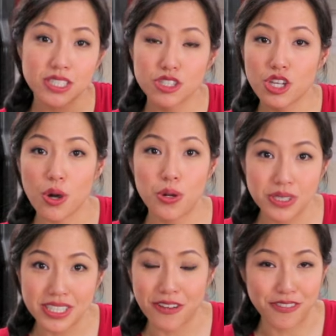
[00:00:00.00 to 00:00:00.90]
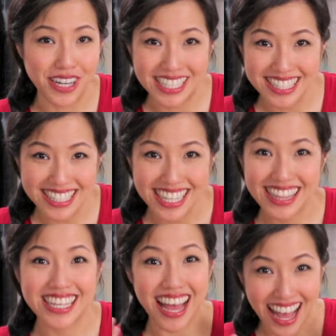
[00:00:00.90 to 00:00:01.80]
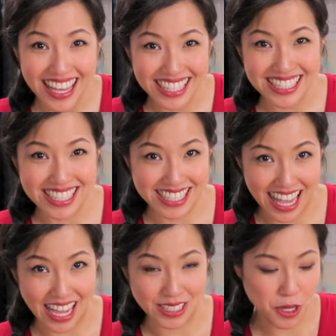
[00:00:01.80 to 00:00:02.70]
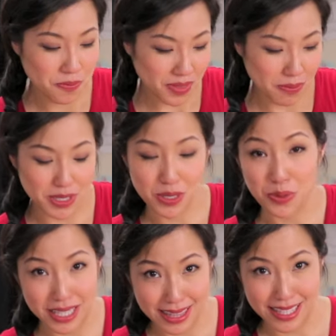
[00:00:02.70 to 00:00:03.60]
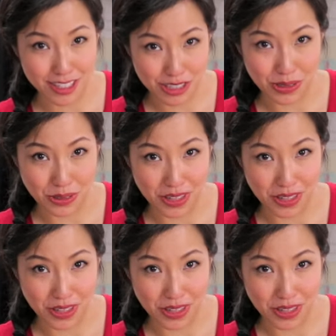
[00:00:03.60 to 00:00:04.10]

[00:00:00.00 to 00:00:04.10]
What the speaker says: is no difference that I can detect between these two